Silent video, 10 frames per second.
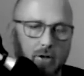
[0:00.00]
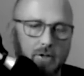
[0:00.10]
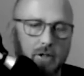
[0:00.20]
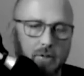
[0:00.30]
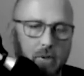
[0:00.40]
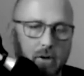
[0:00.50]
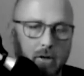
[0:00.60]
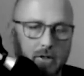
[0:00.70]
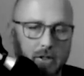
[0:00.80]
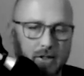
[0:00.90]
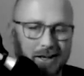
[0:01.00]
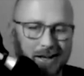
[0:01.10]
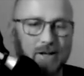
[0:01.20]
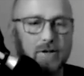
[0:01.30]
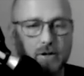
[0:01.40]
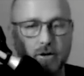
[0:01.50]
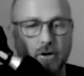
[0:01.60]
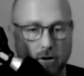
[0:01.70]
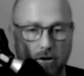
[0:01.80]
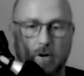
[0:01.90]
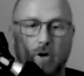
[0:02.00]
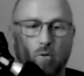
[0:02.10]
those experiences into your,